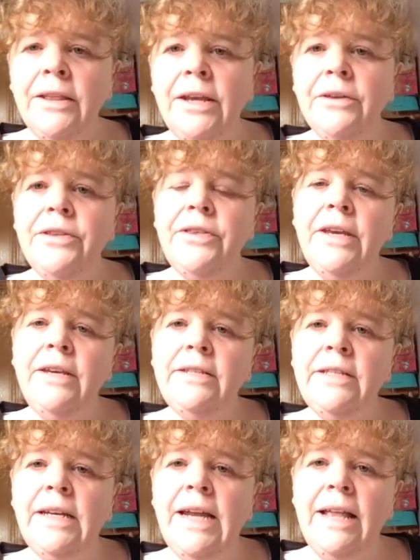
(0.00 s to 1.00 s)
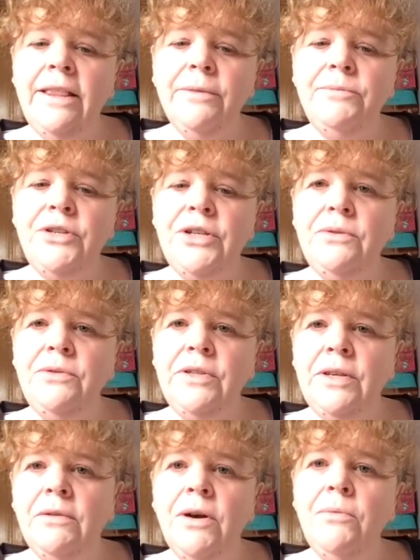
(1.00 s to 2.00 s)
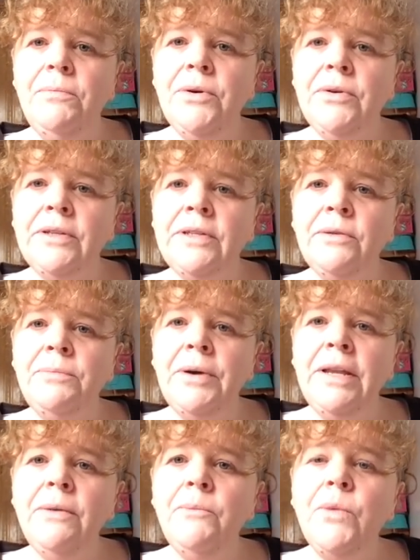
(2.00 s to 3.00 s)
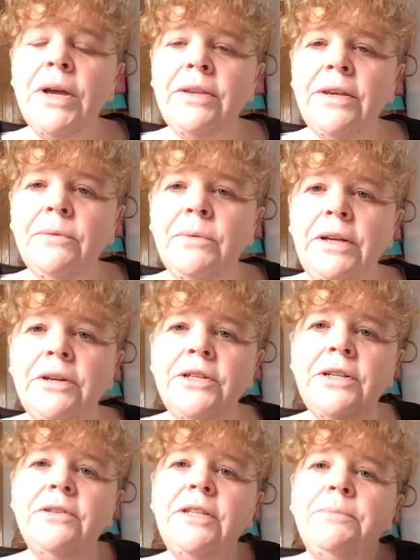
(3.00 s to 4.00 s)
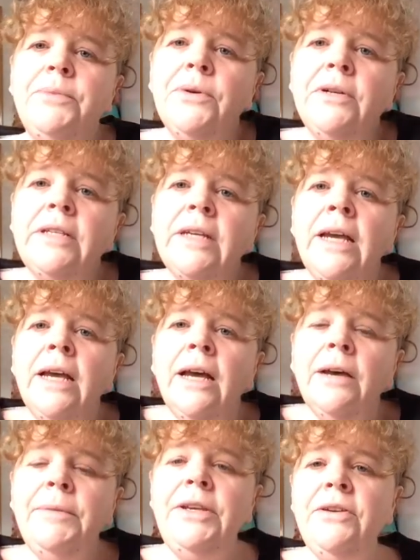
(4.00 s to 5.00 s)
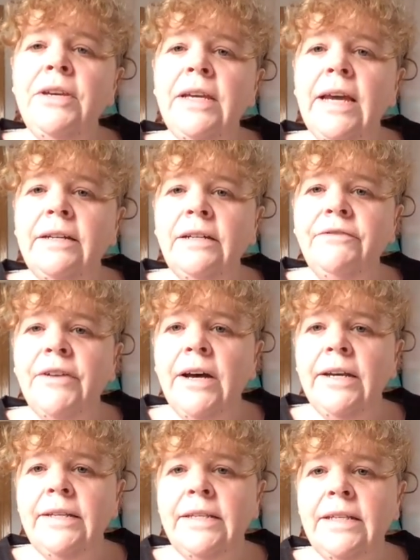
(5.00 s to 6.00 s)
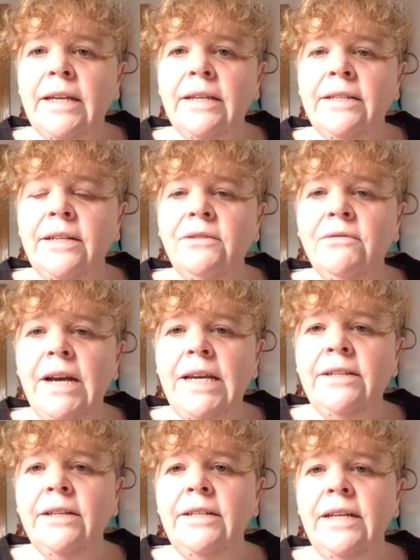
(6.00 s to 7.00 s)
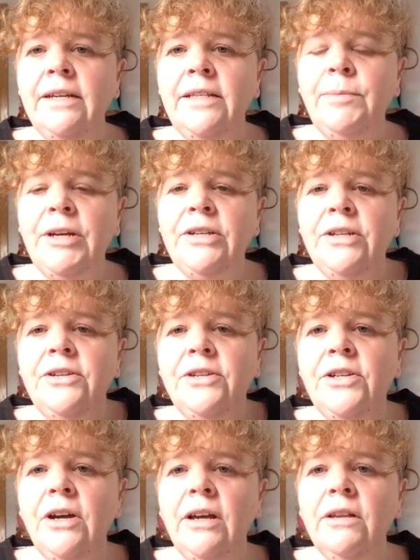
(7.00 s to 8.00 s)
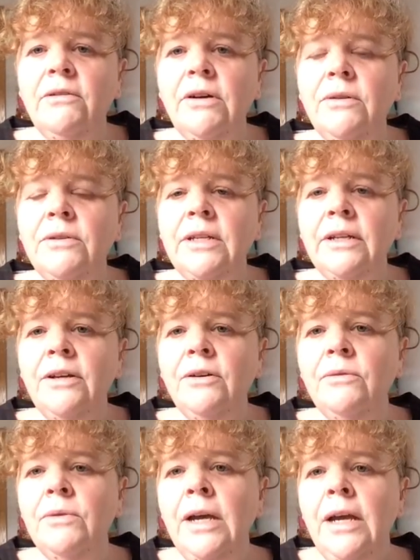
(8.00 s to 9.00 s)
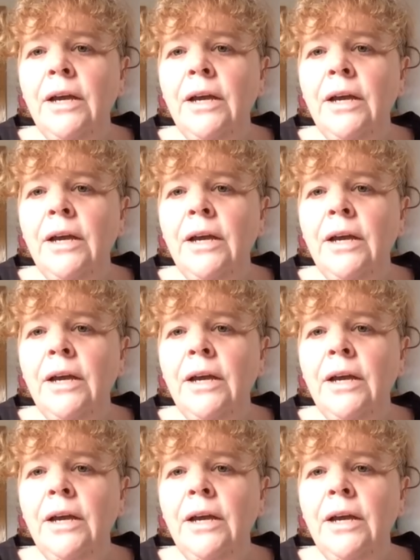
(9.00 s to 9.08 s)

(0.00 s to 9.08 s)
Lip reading: The other thing is to let them choose their own books. So bring them with you when you're choosing books. I mean, you can get advice. It's a great idea, especially as your child grows. I know